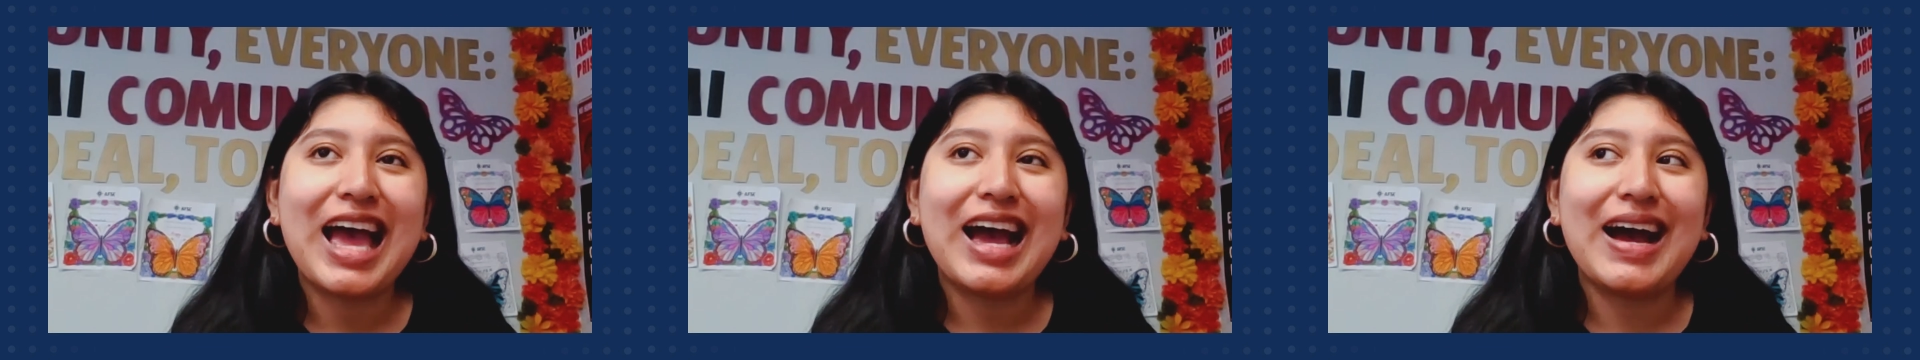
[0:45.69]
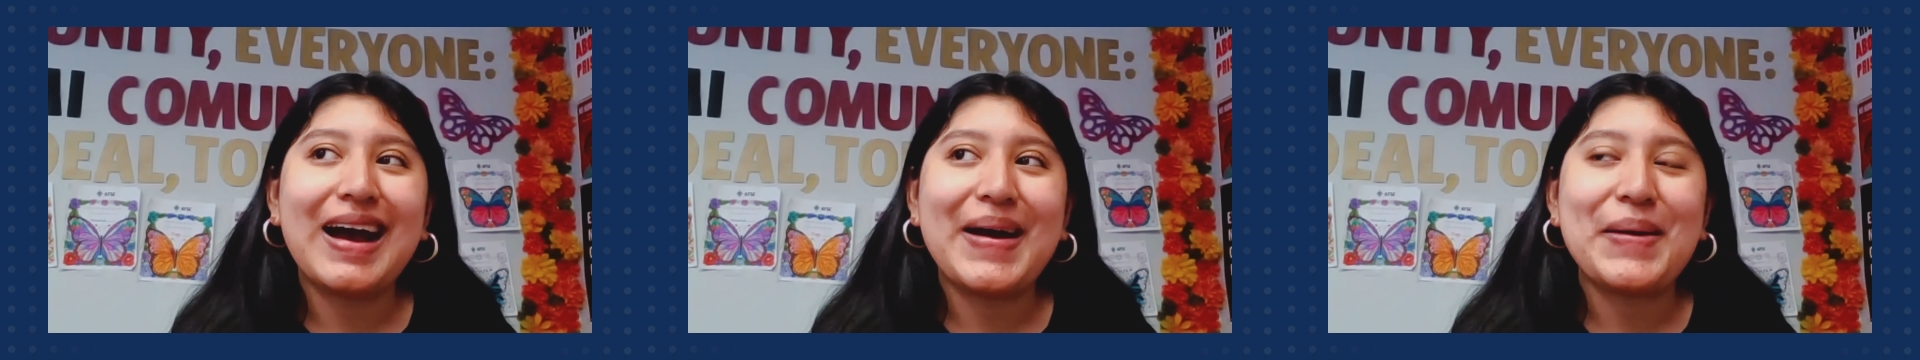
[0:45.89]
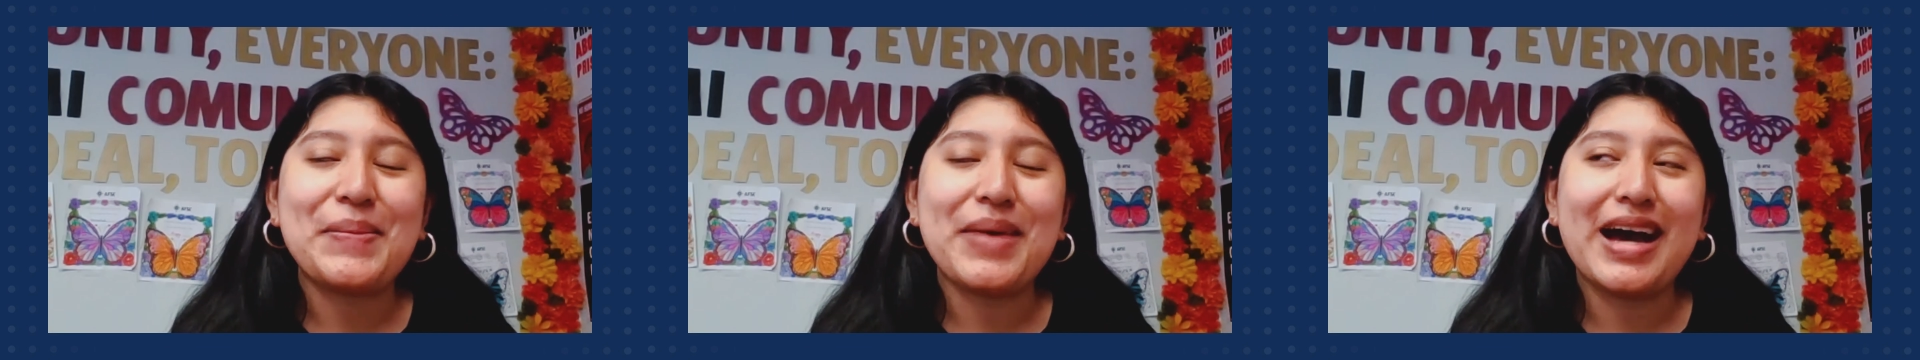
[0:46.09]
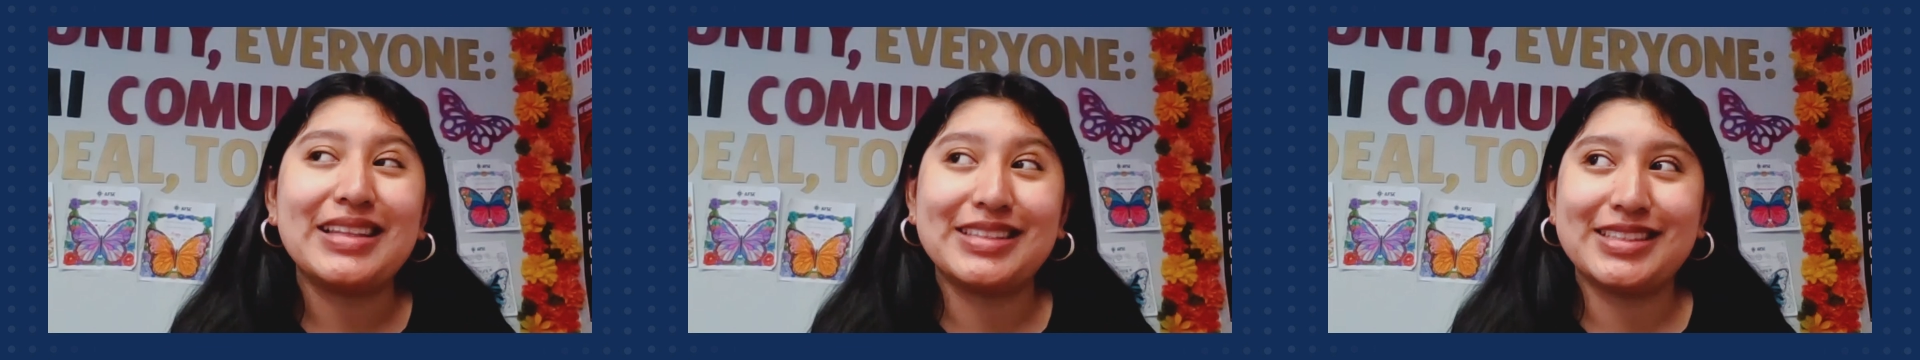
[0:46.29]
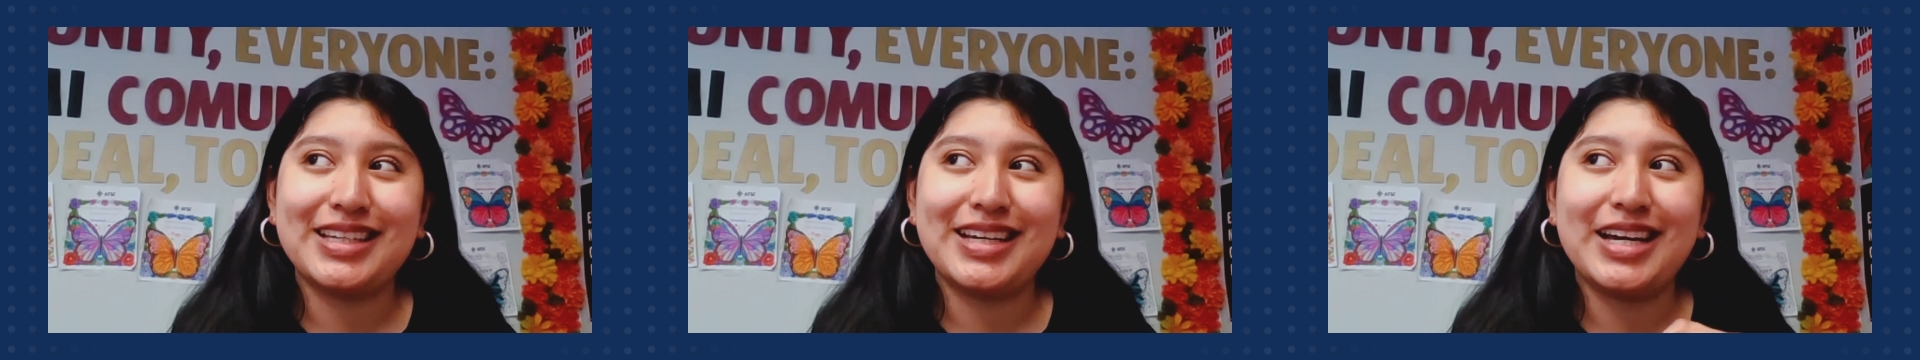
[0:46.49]
at
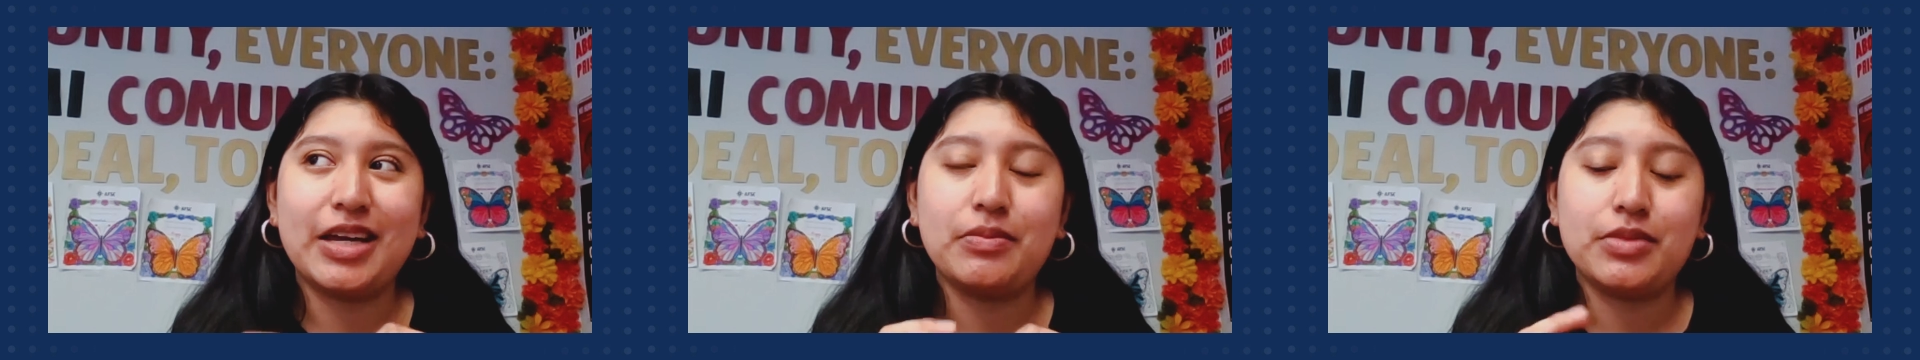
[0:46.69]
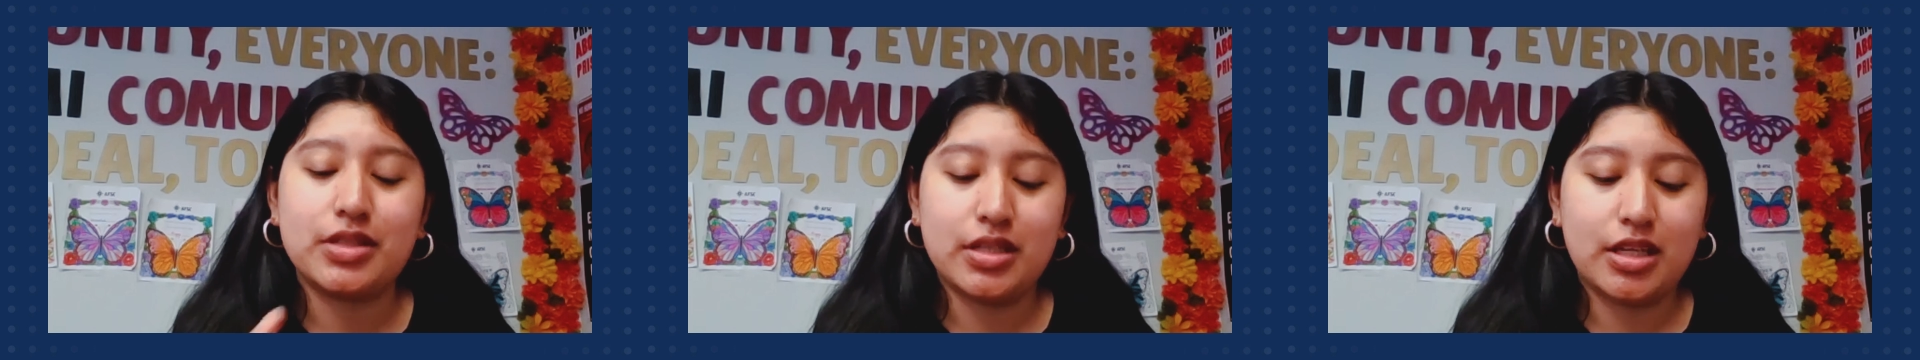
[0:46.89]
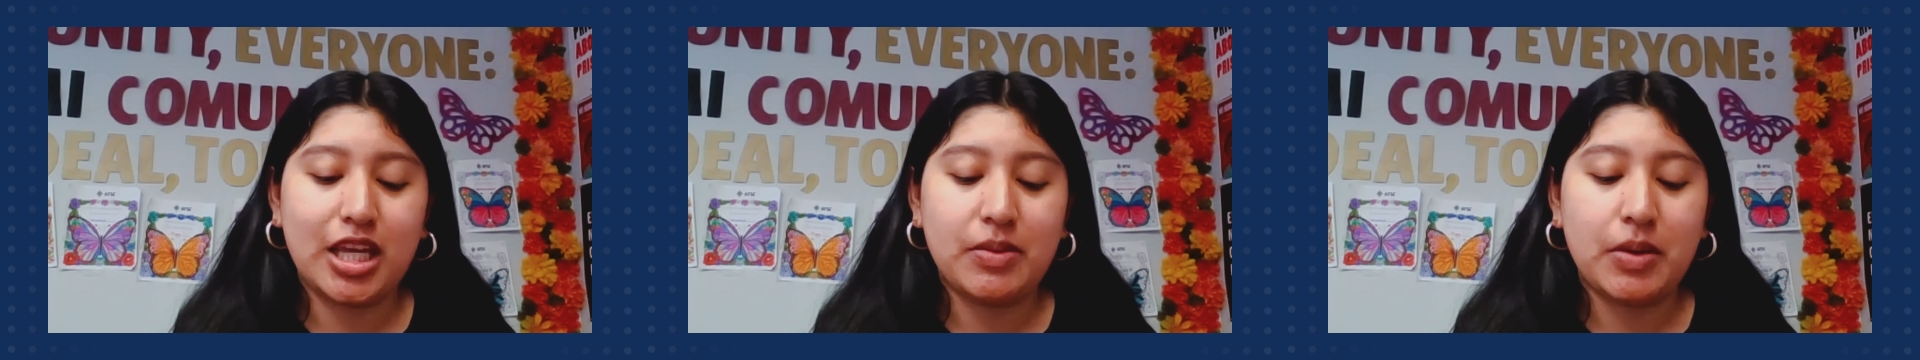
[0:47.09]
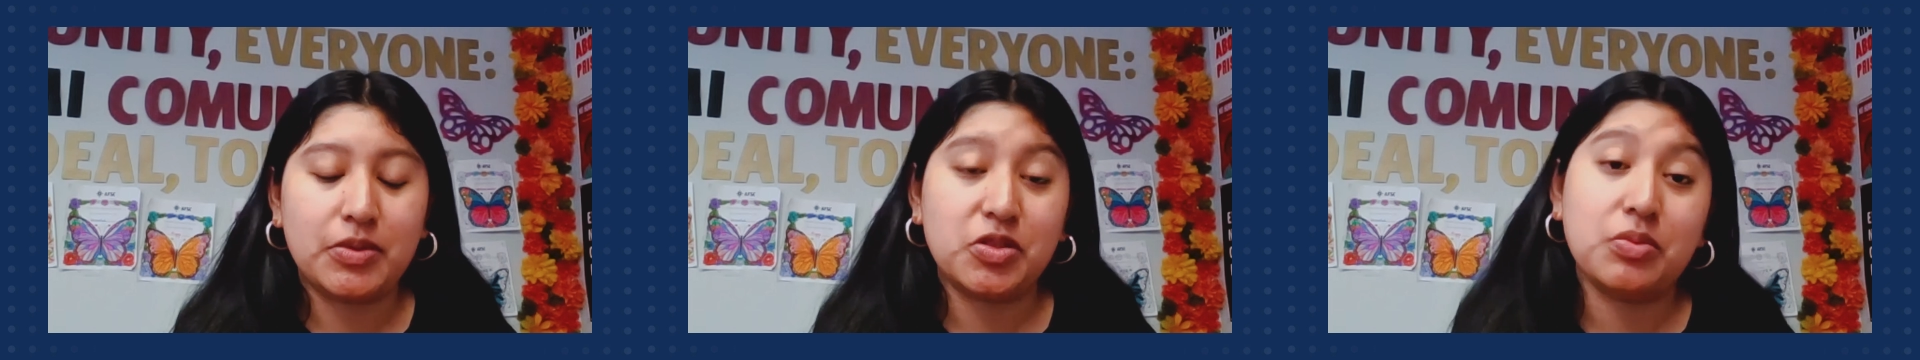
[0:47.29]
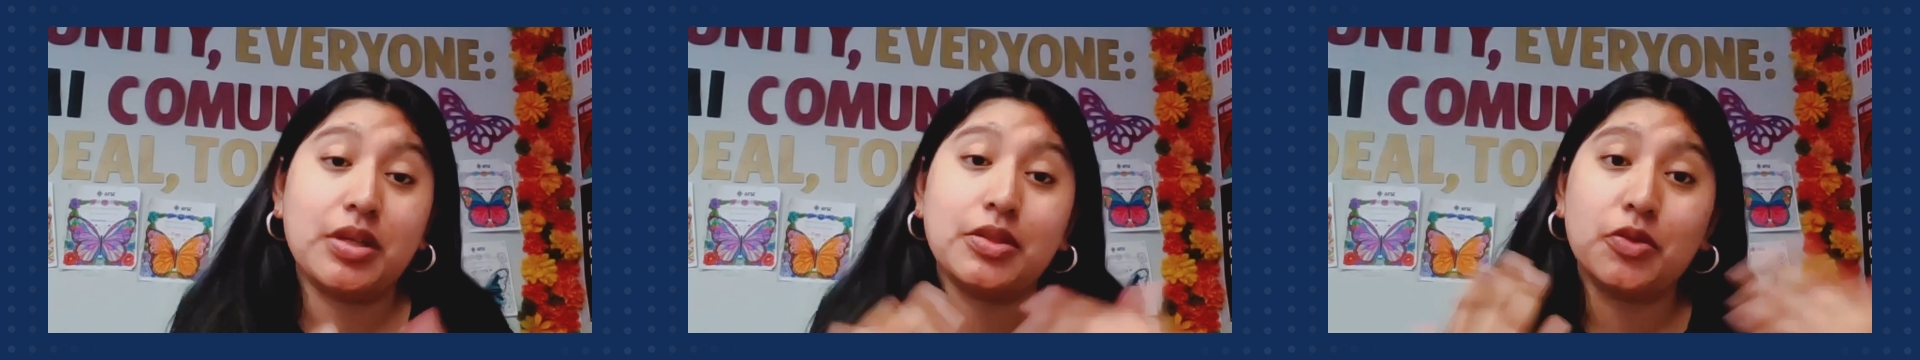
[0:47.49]
the time, she came up
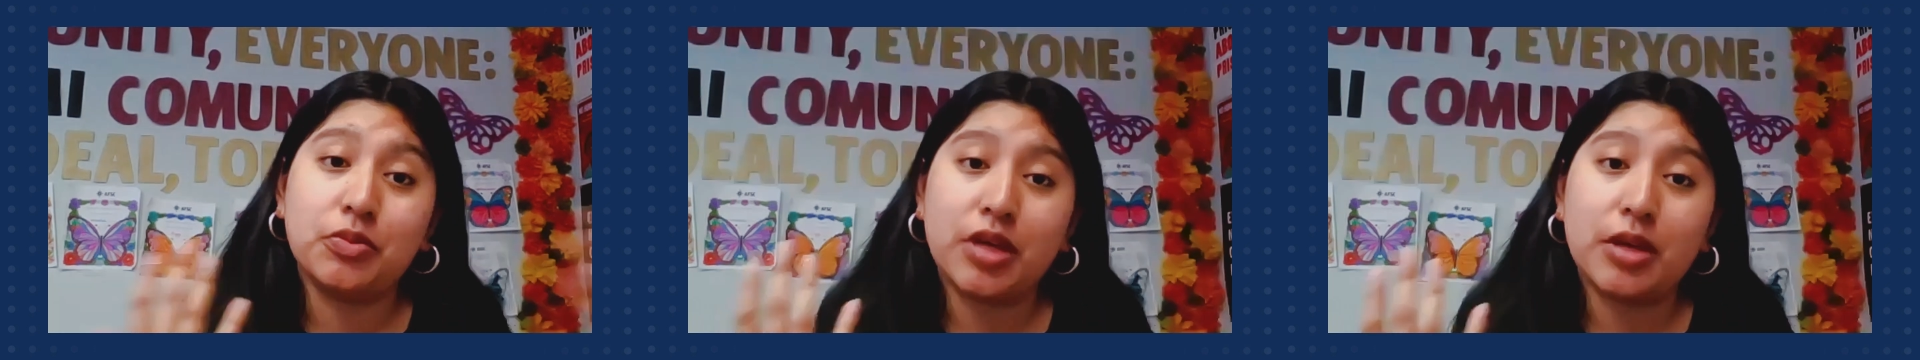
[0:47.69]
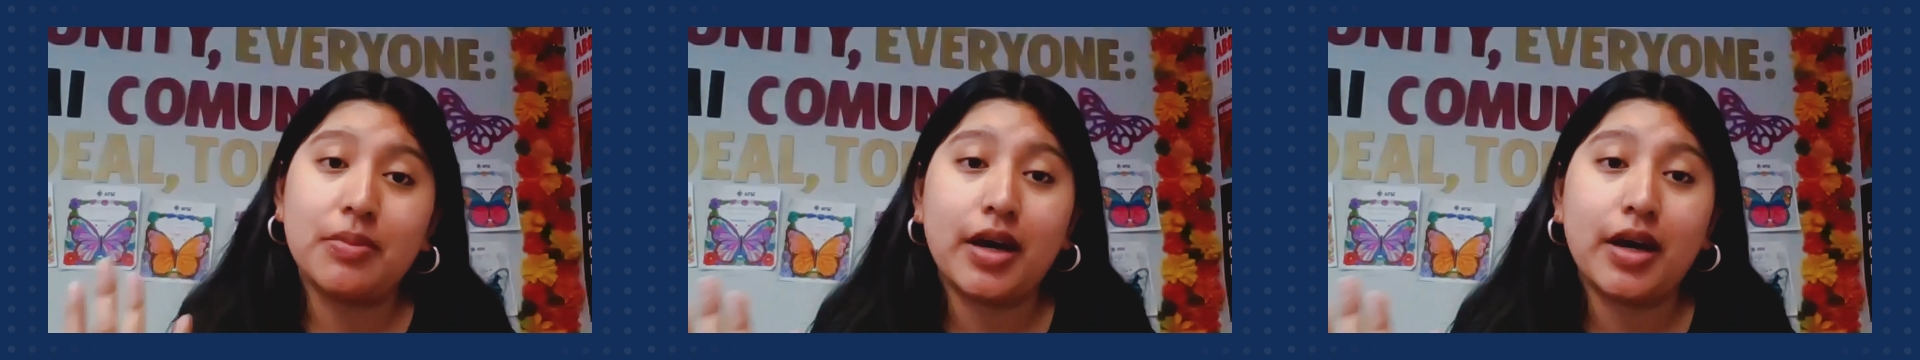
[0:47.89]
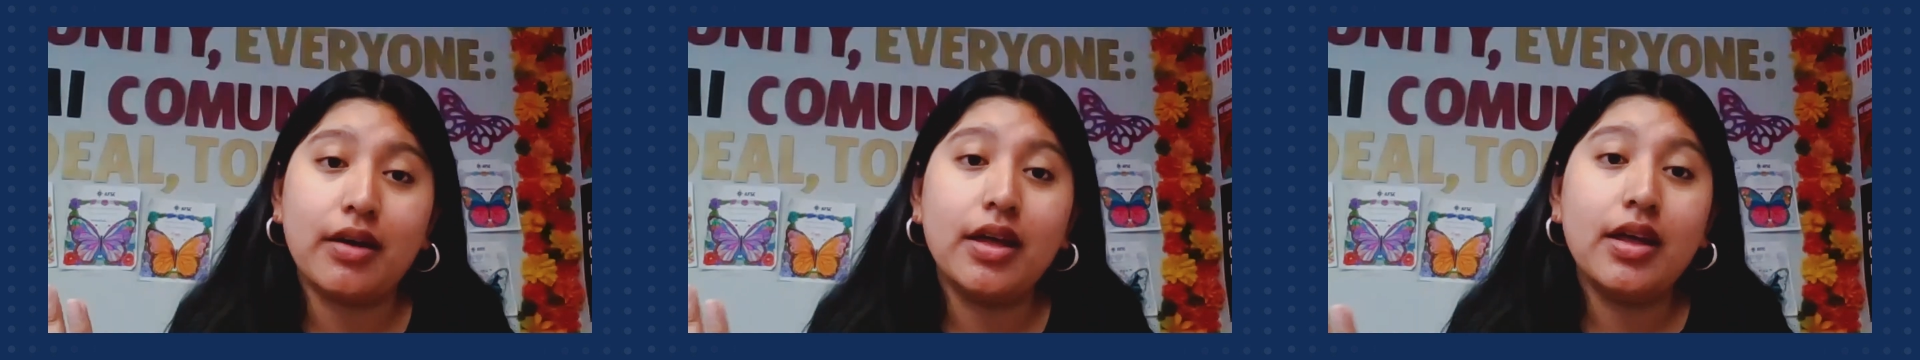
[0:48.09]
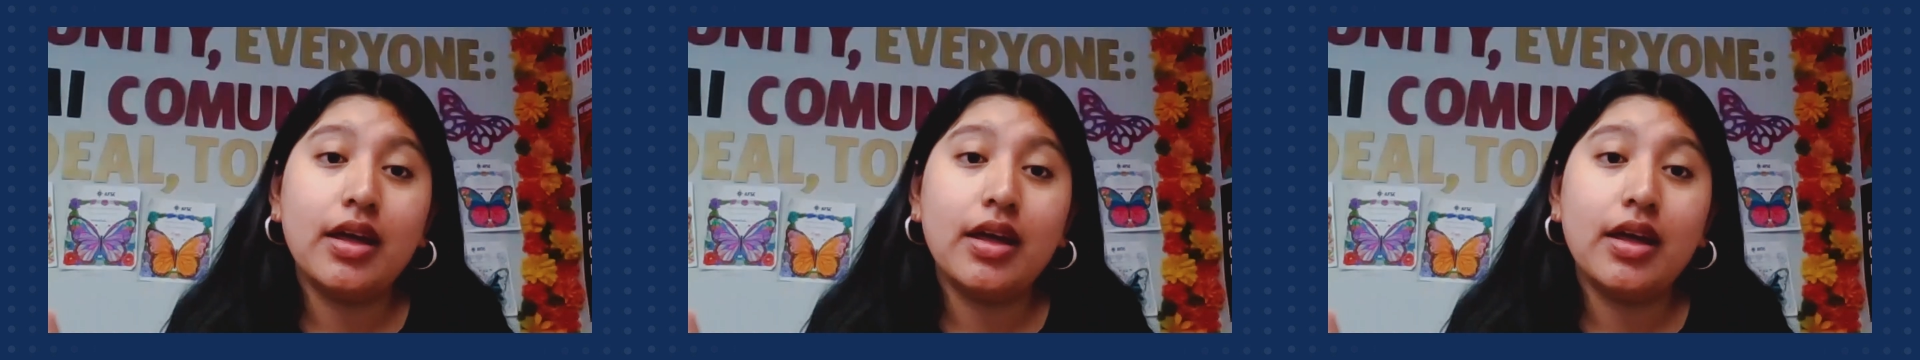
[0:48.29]
to me and told me about